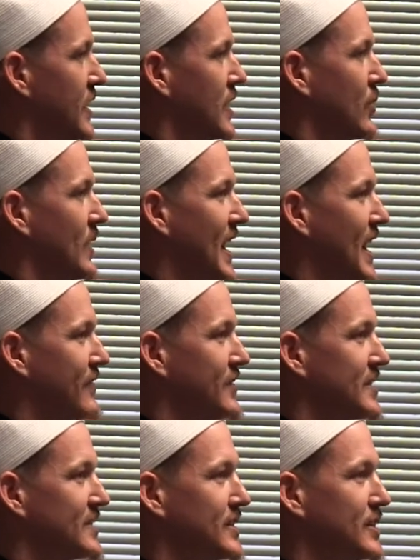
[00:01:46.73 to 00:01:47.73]
that we have
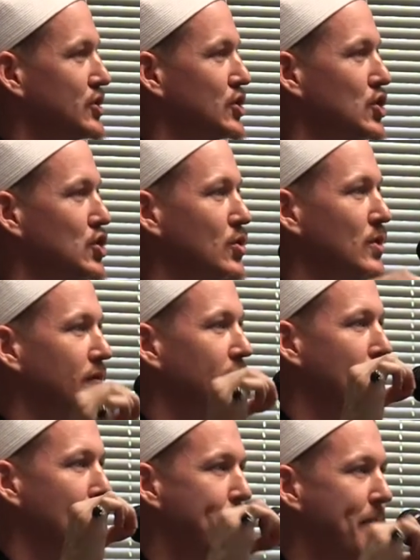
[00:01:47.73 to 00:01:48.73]
the sense to do the very